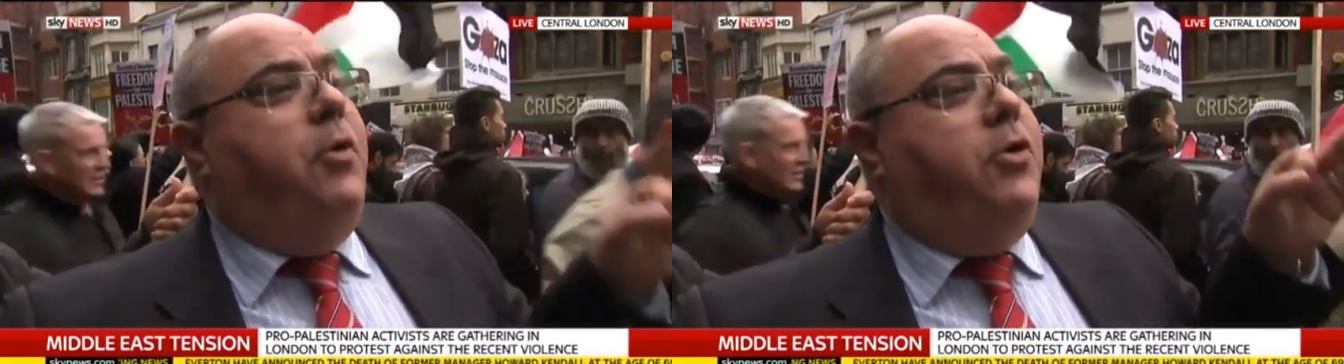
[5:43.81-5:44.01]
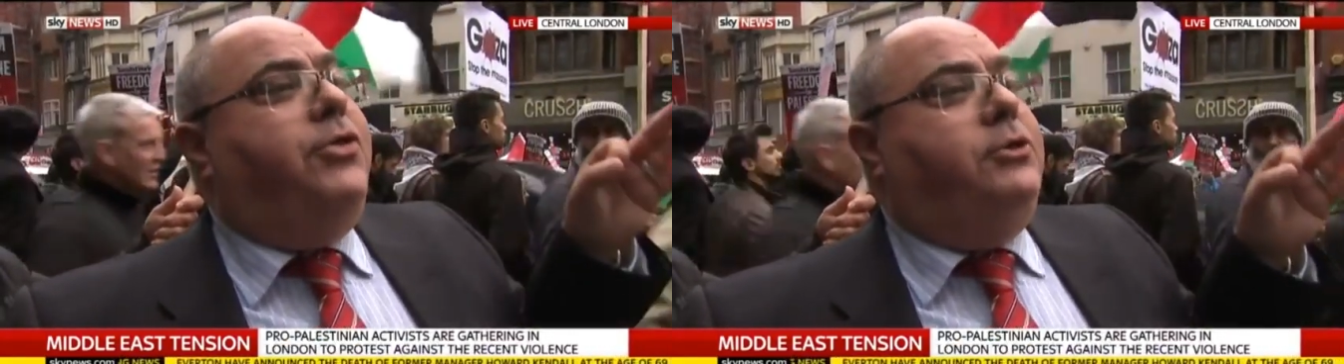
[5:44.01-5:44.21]

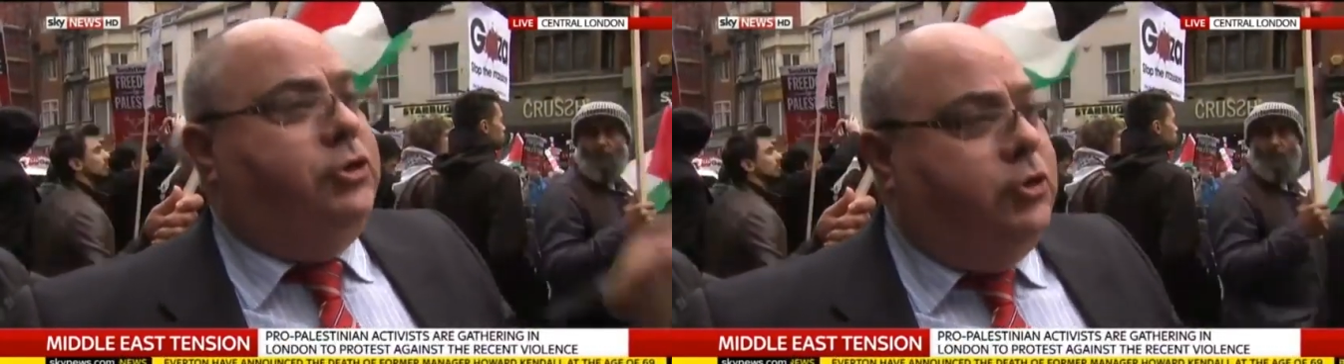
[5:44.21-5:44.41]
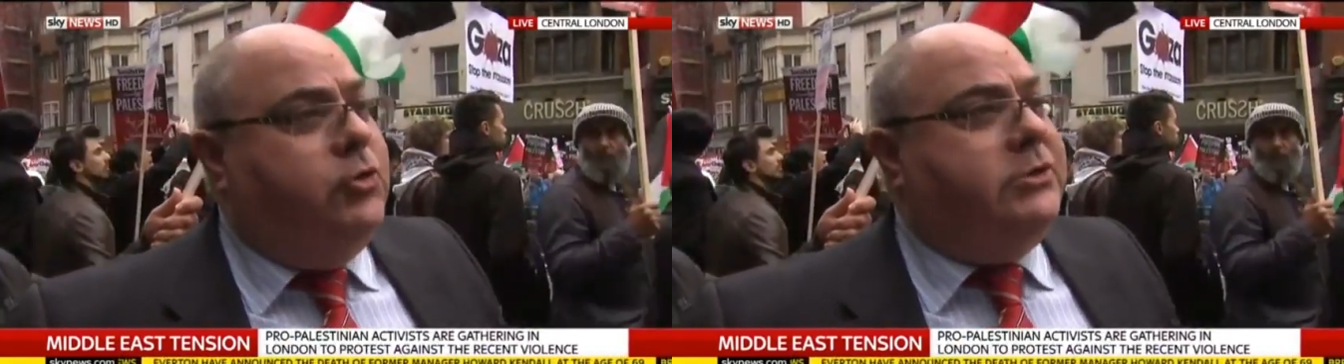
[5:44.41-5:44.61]
both
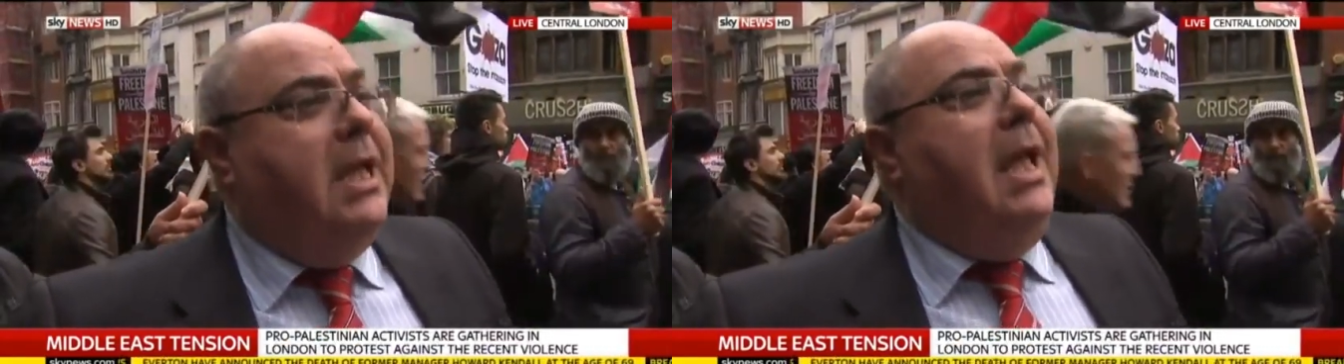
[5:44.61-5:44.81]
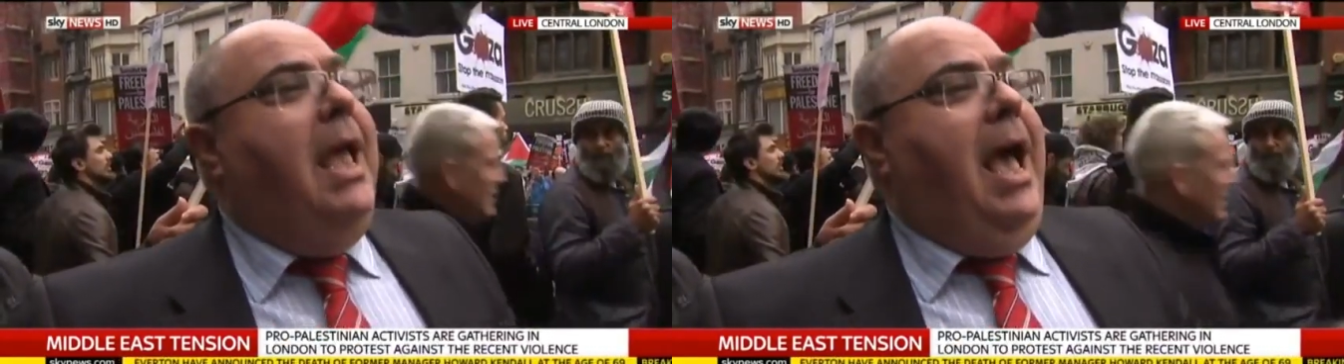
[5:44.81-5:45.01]
Jews
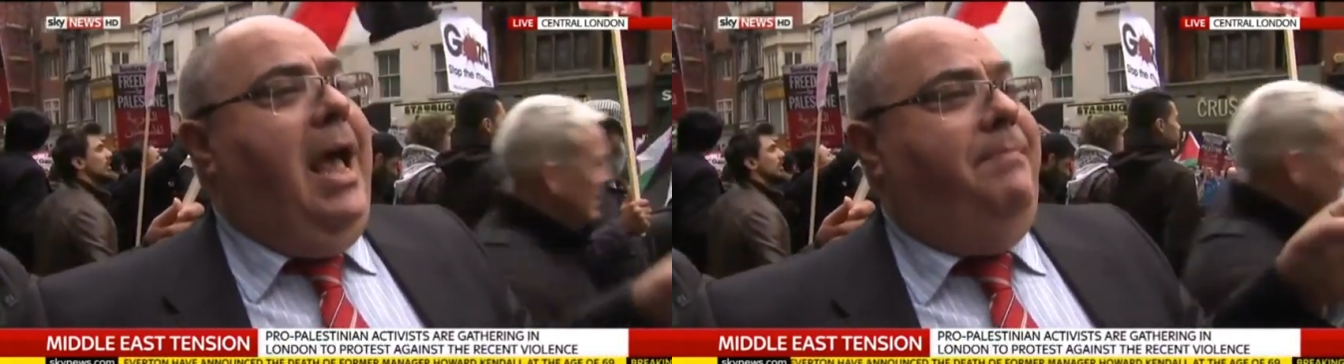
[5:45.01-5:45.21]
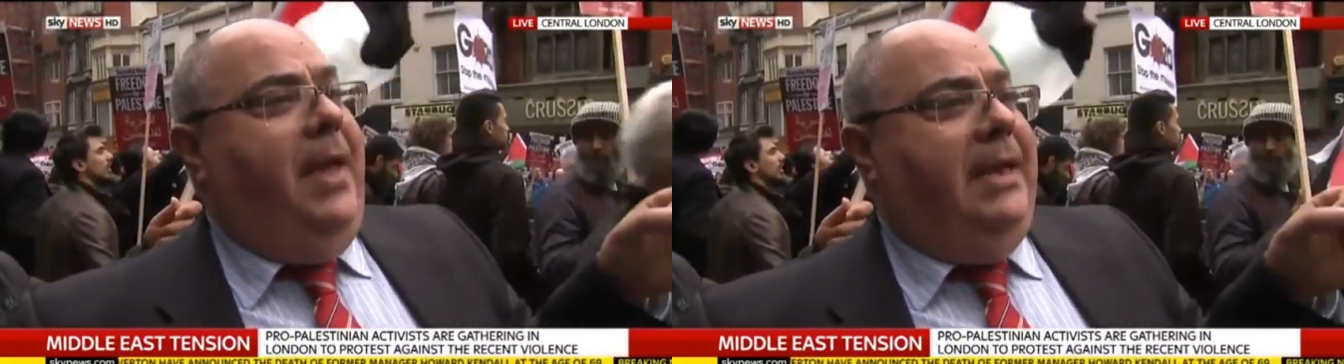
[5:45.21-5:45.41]

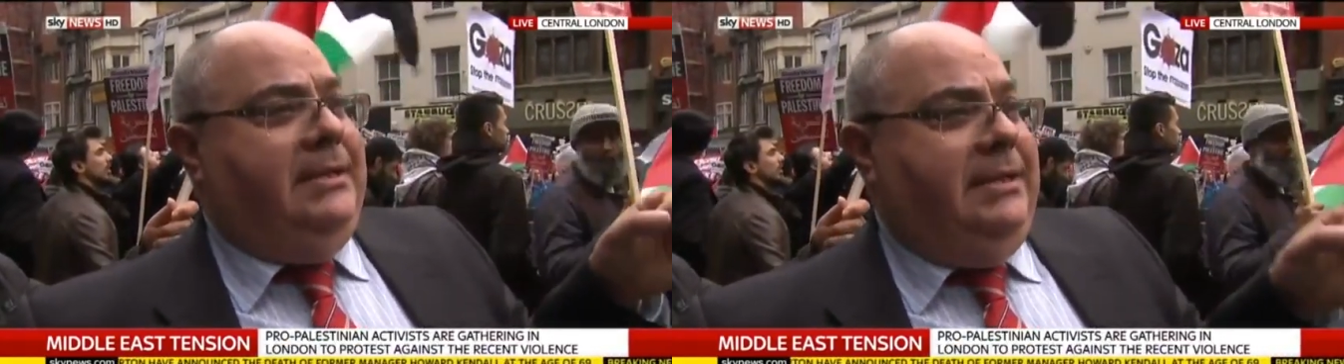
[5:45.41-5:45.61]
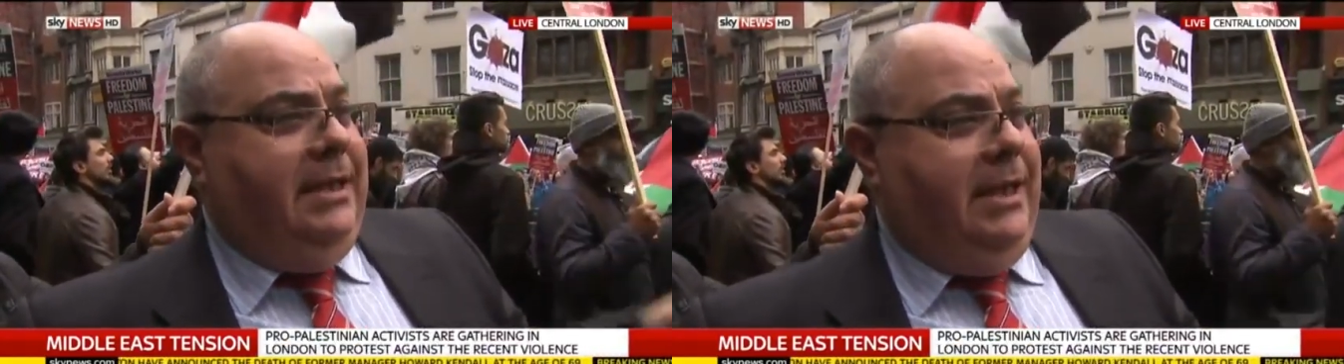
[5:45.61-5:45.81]
and
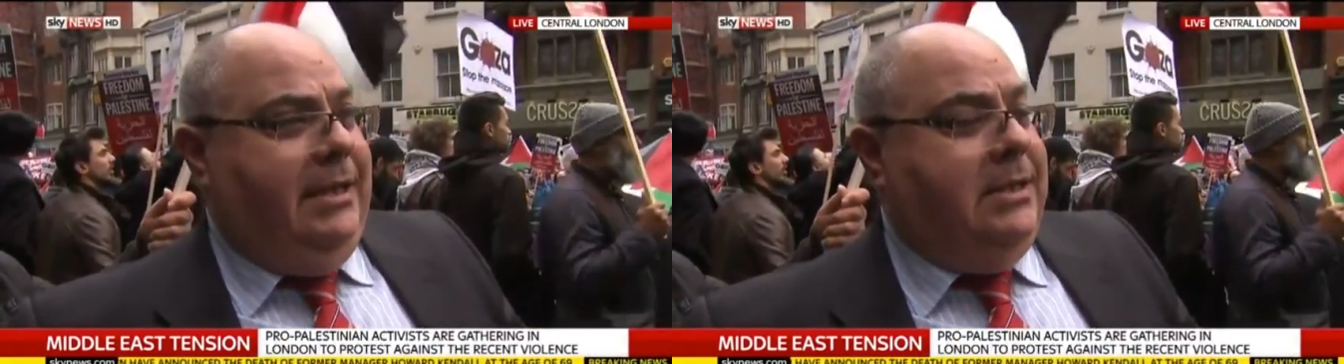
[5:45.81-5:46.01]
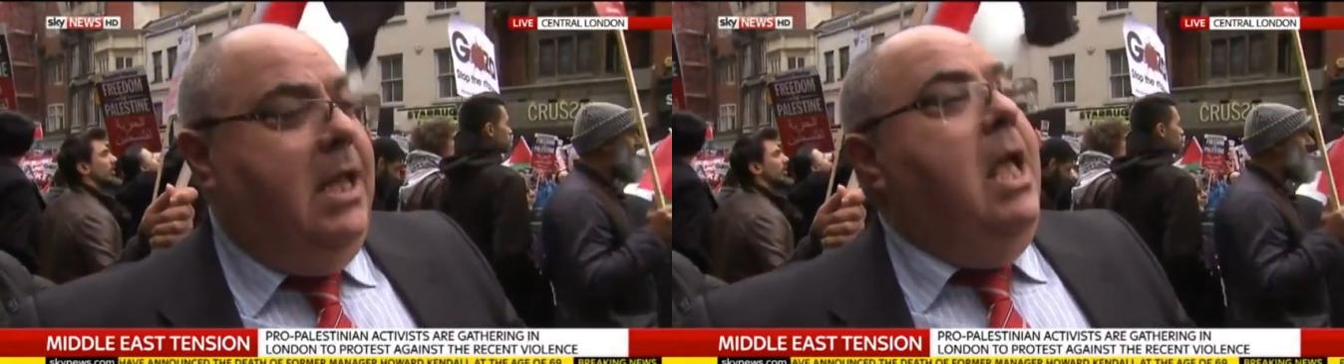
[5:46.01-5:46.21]
Palestinians.